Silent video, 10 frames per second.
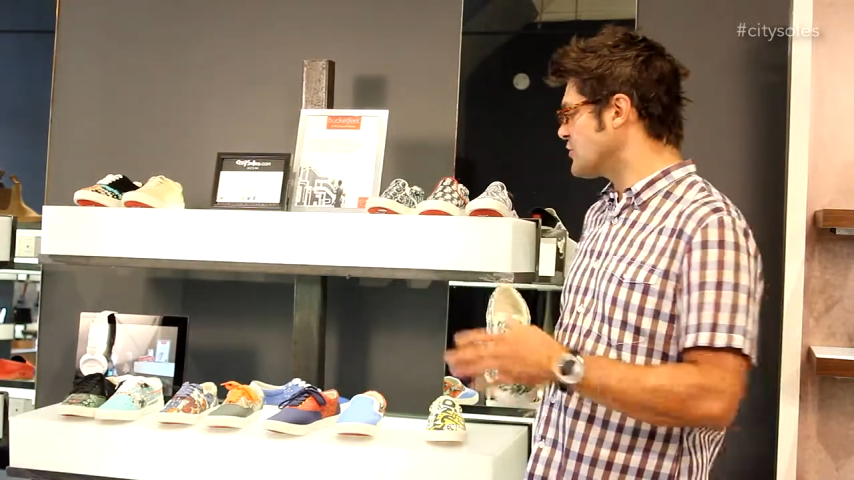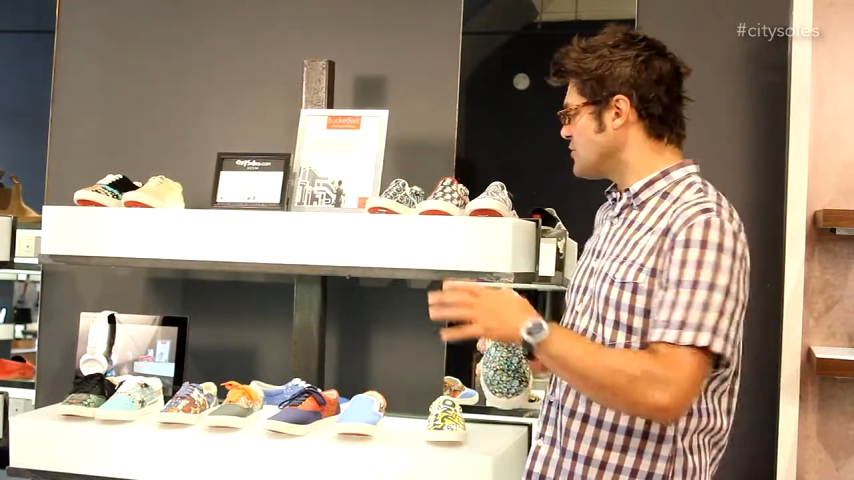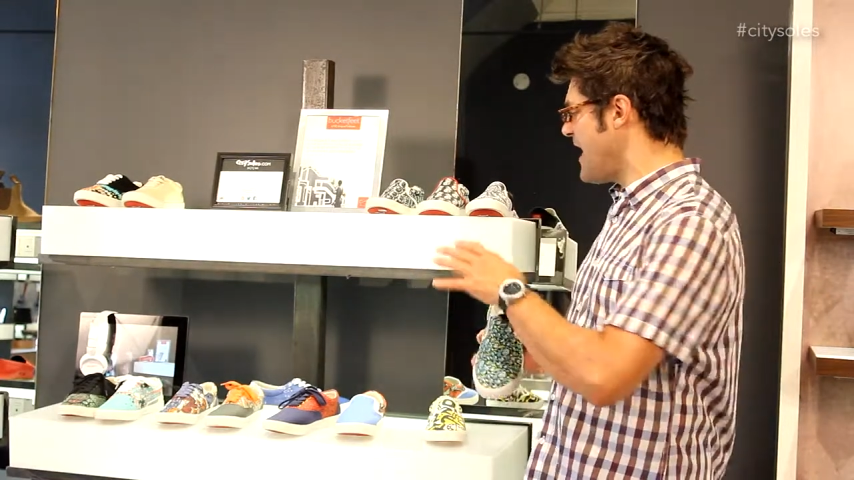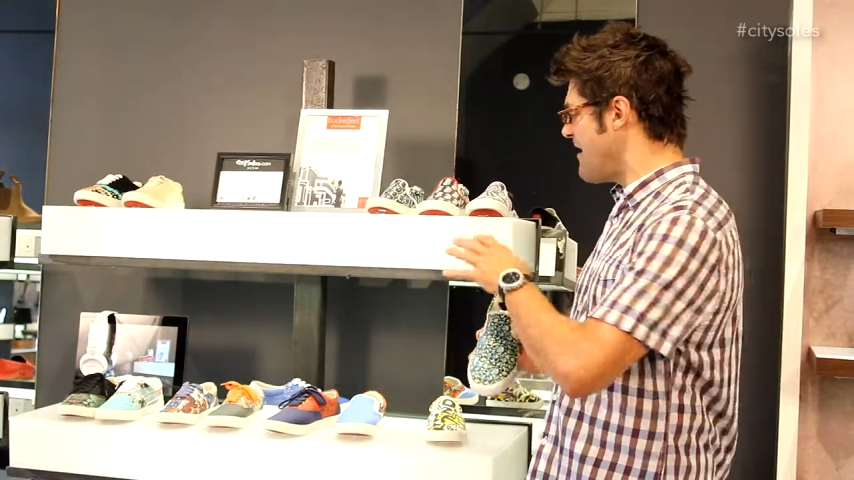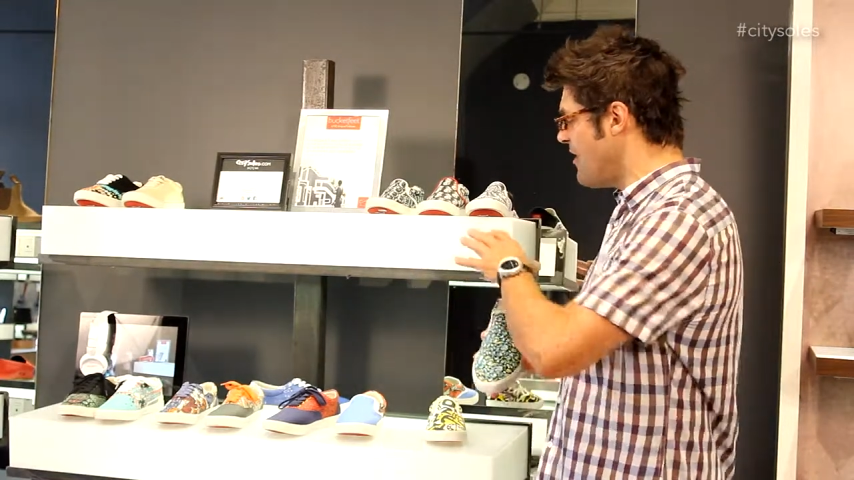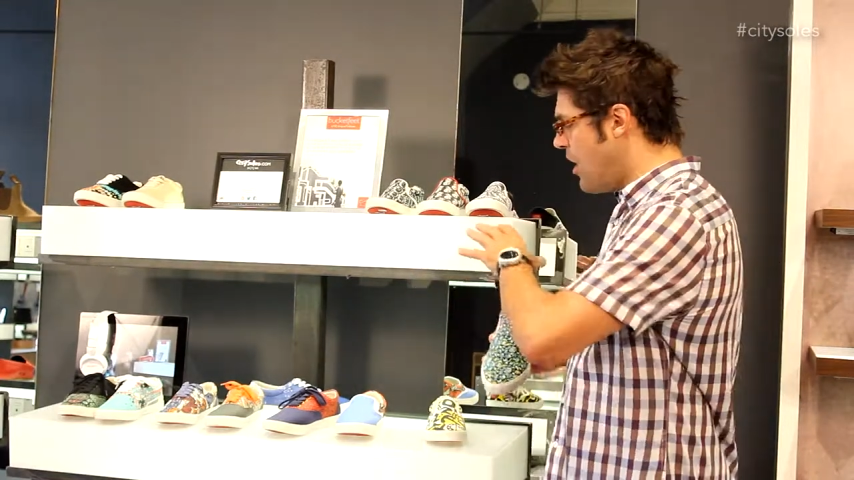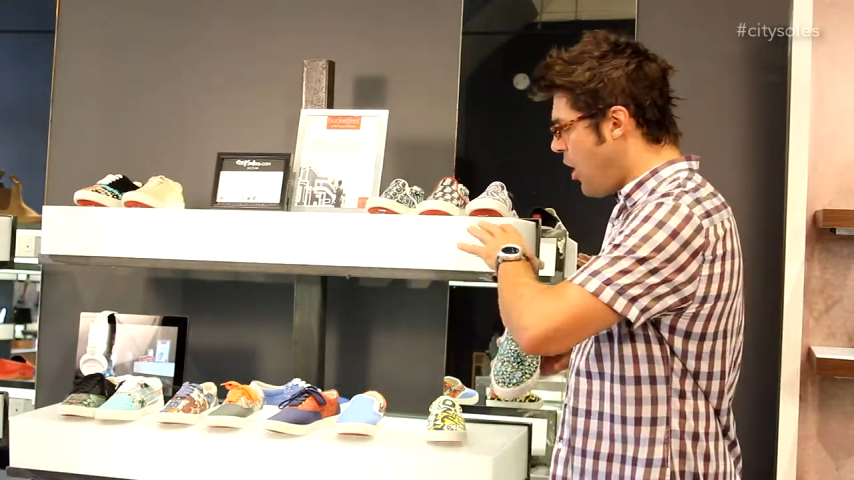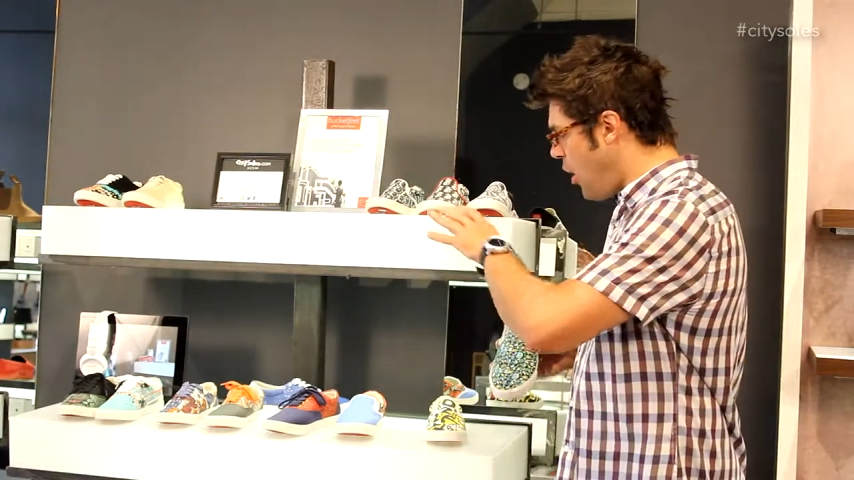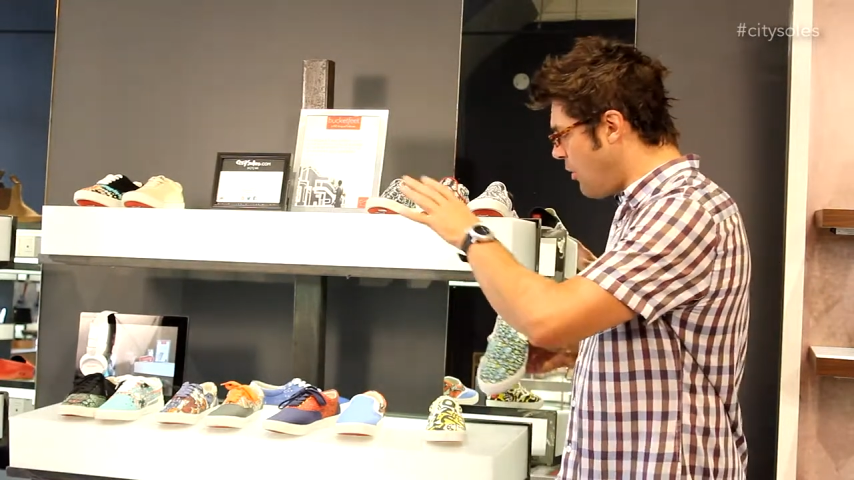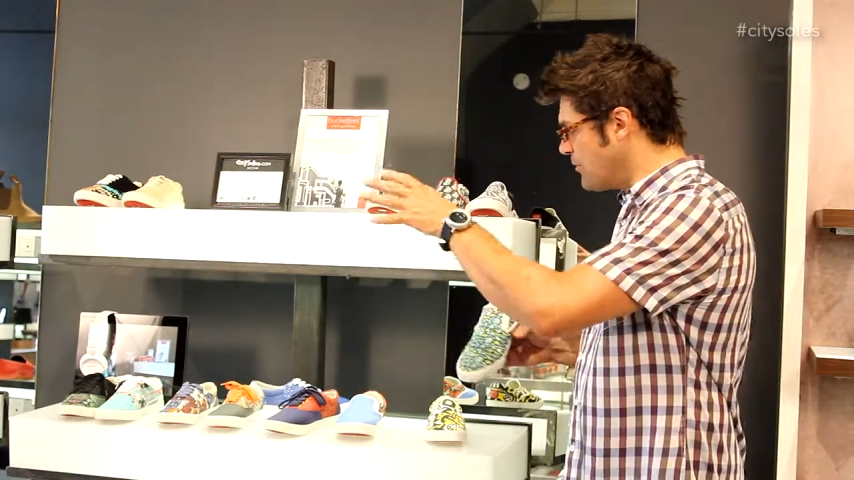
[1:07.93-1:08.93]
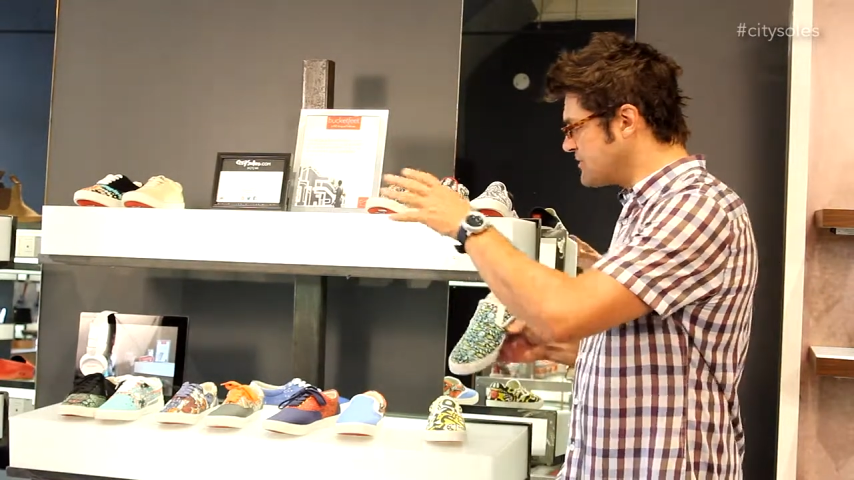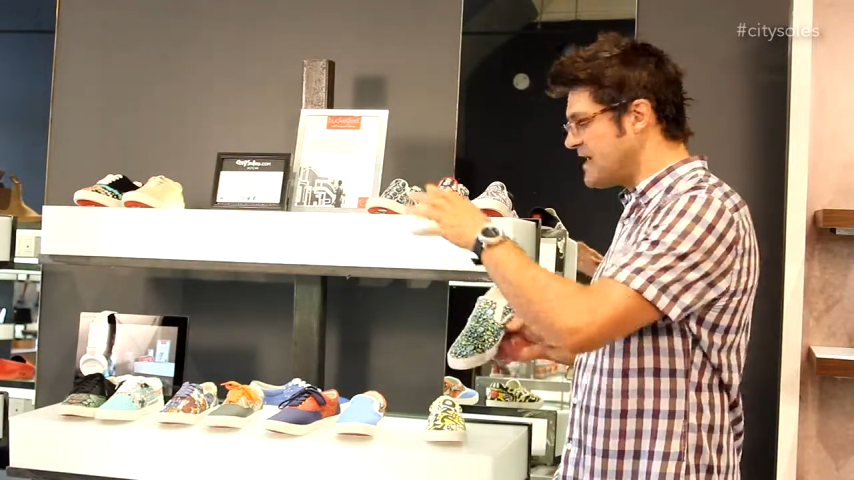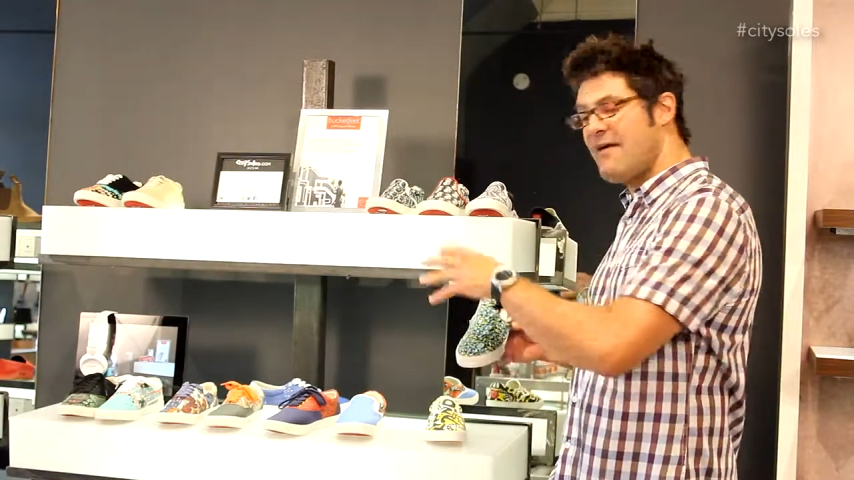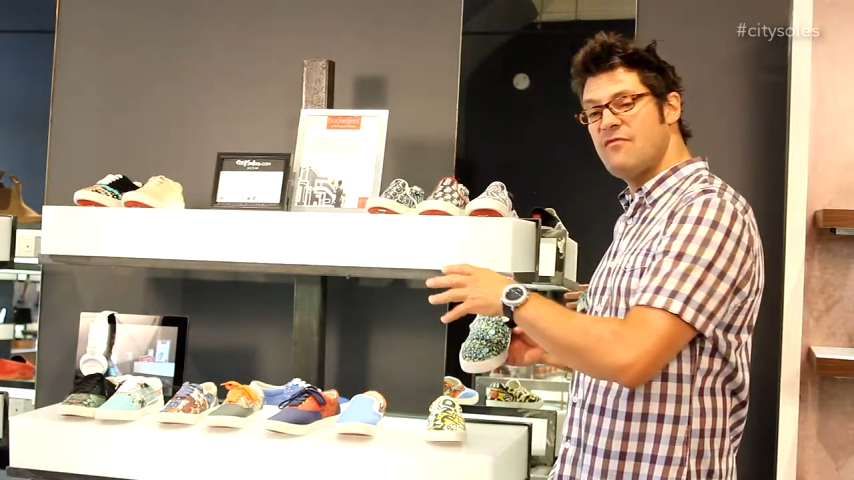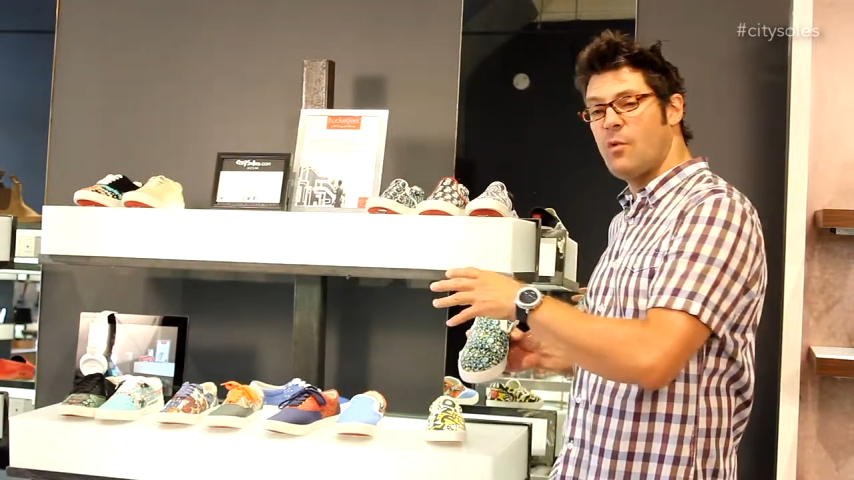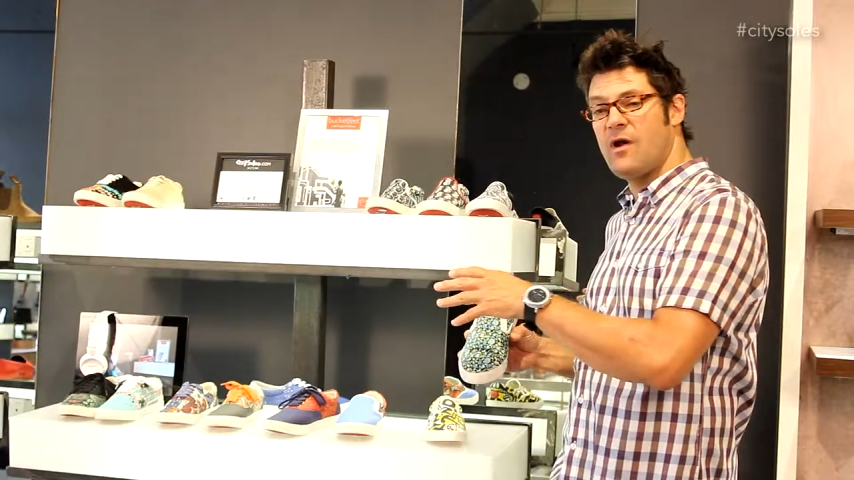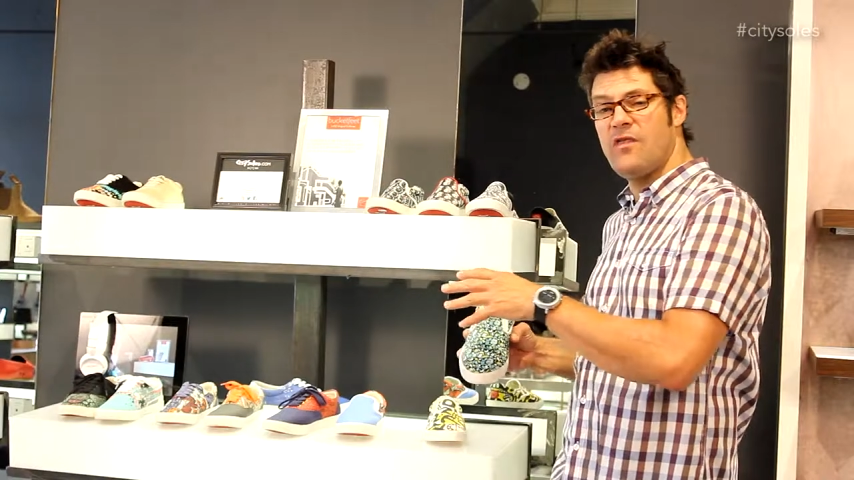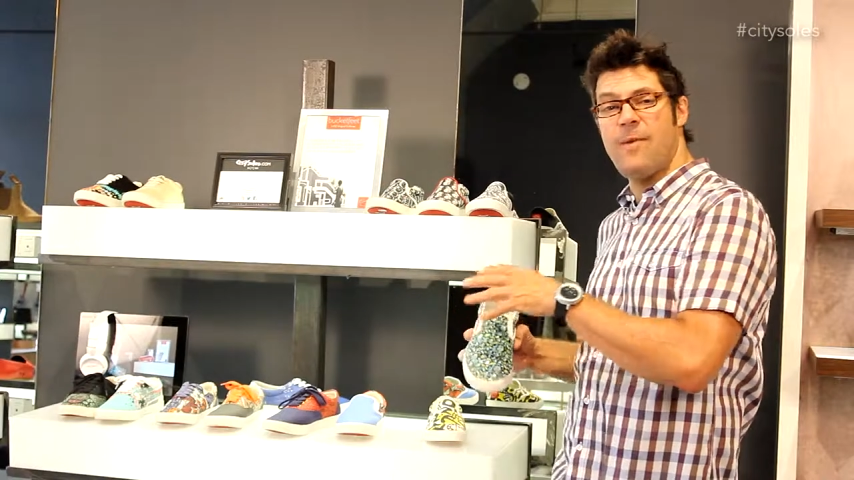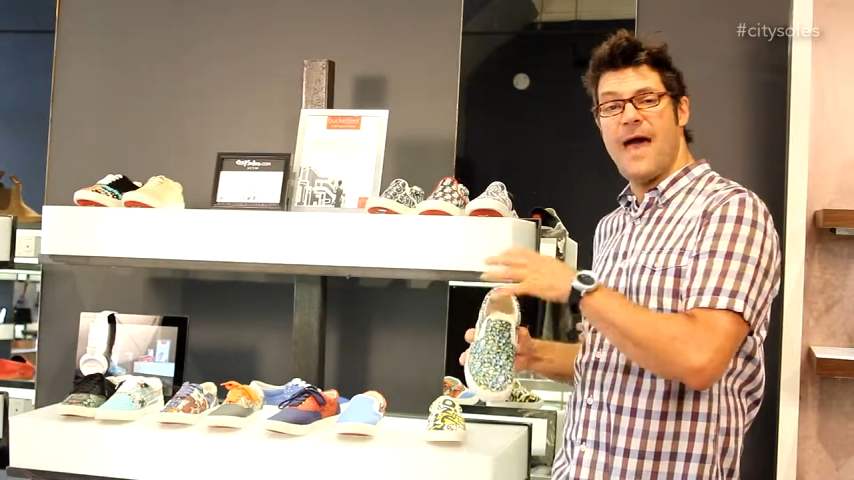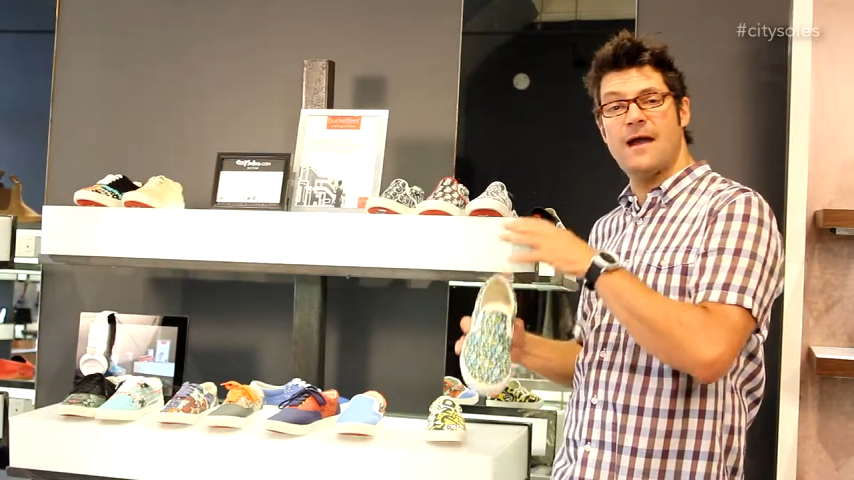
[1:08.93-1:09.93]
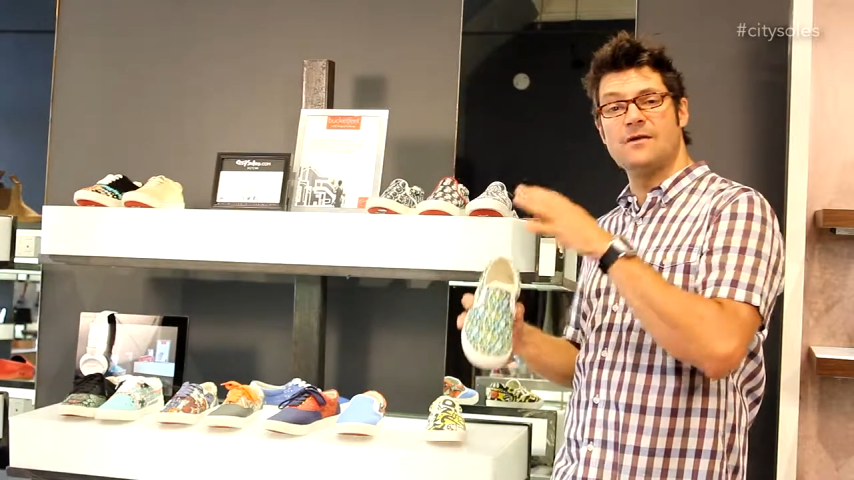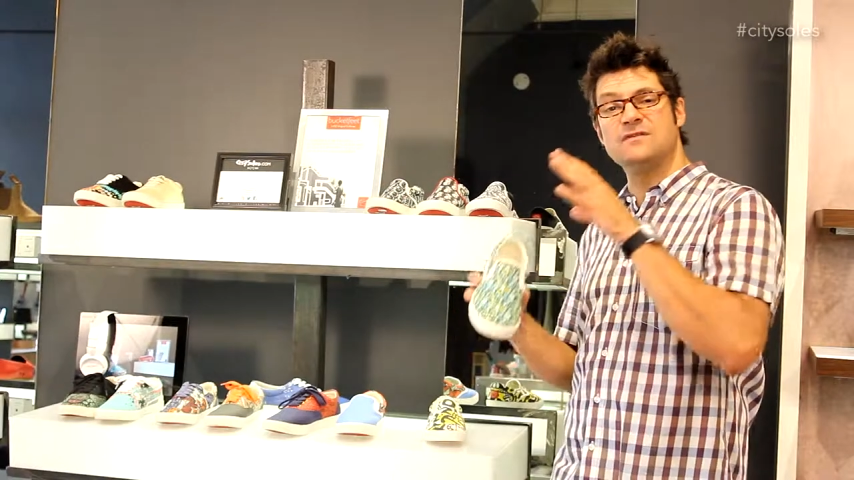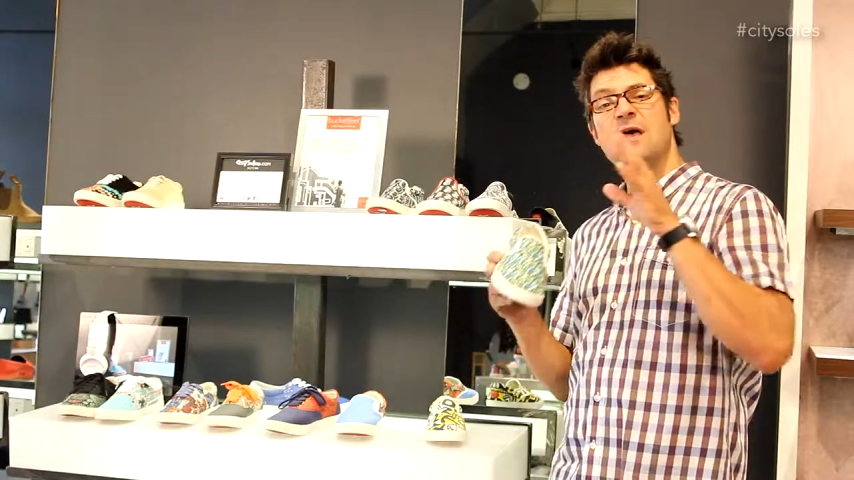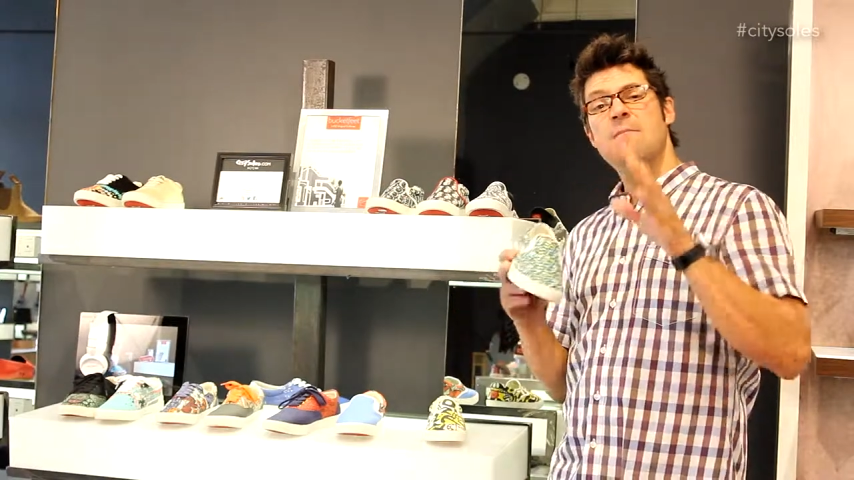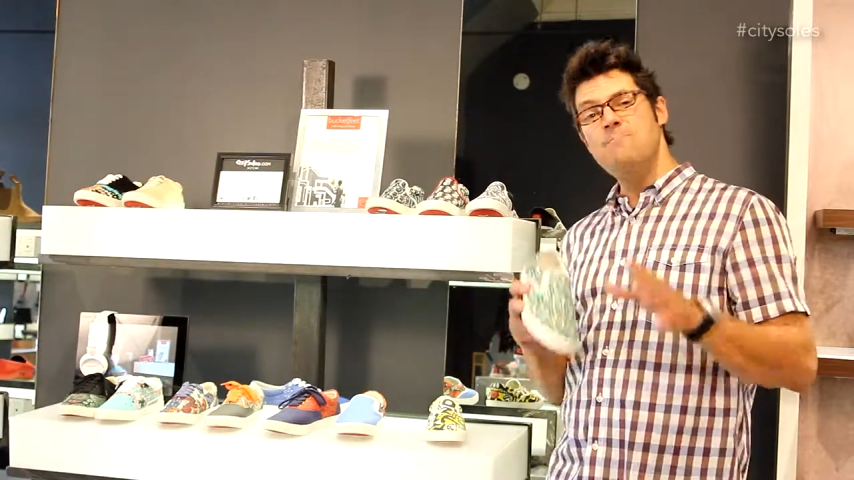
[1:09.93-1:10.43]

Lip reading: So we have almost every one of their patterns,